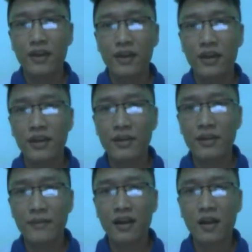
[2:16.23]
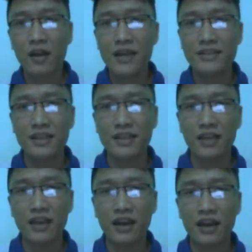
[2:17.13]
And the man
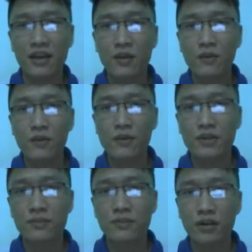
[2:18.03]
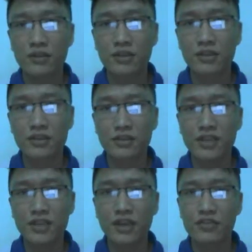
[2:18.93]
commented that it was smart to
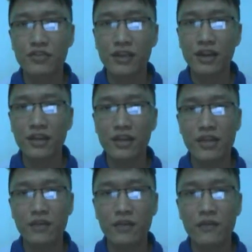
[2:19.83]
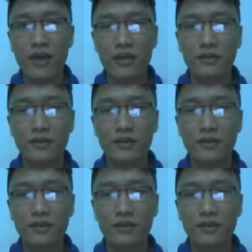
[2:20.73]
take a train in that weather.